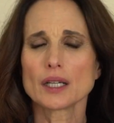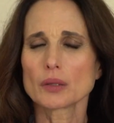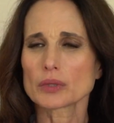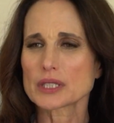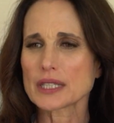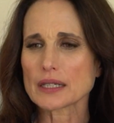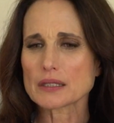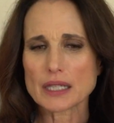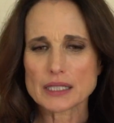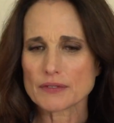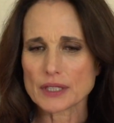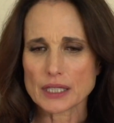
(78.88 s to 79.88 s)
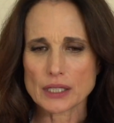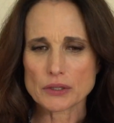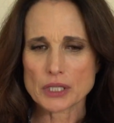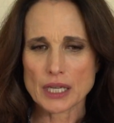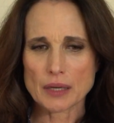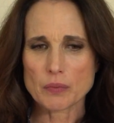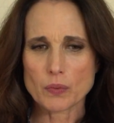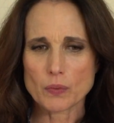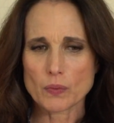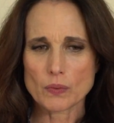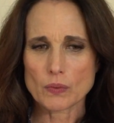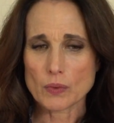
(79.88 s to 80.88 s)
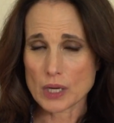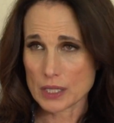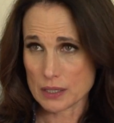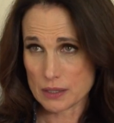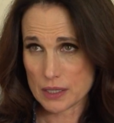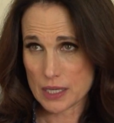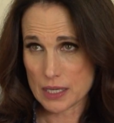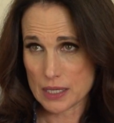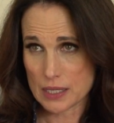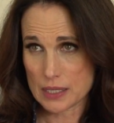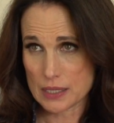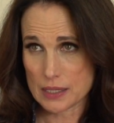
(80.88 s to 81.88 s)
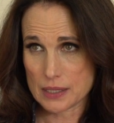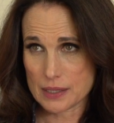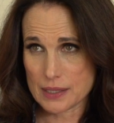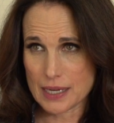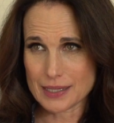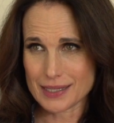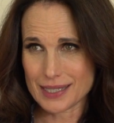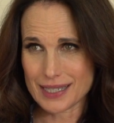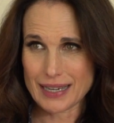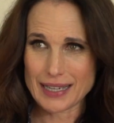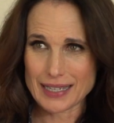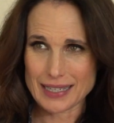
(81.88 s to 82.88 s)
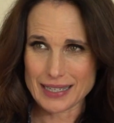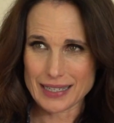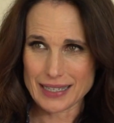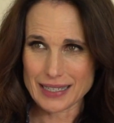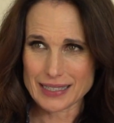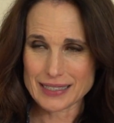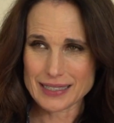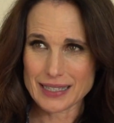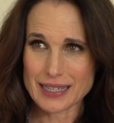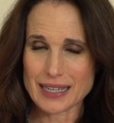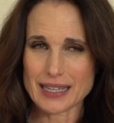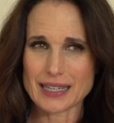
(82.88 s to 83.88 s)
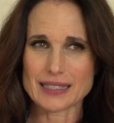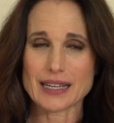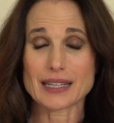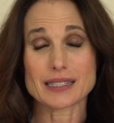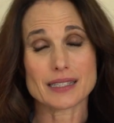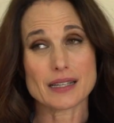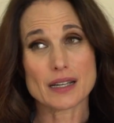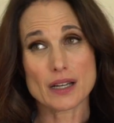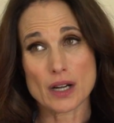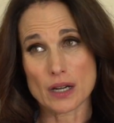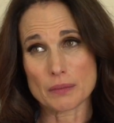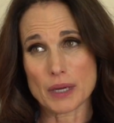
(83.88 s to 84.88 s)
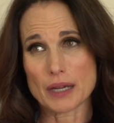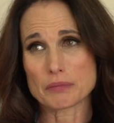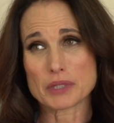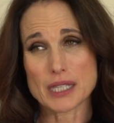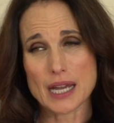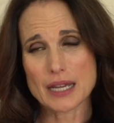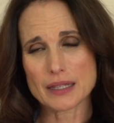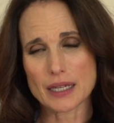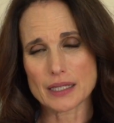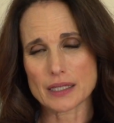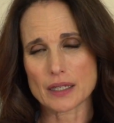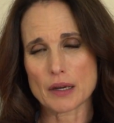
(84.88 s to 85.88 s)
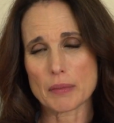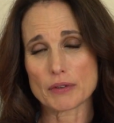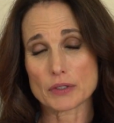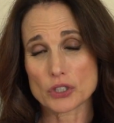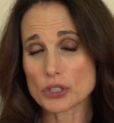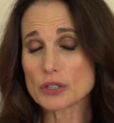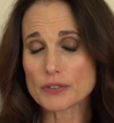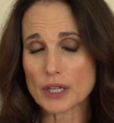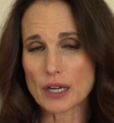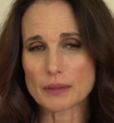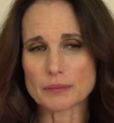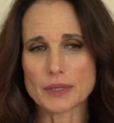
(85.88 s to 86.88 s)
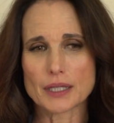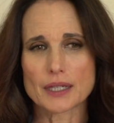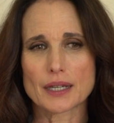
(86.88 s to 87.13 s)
Well, Sex, Lies, and Videotape won in 1989, and I did not come. I'm sad that I didn't come. I should have come.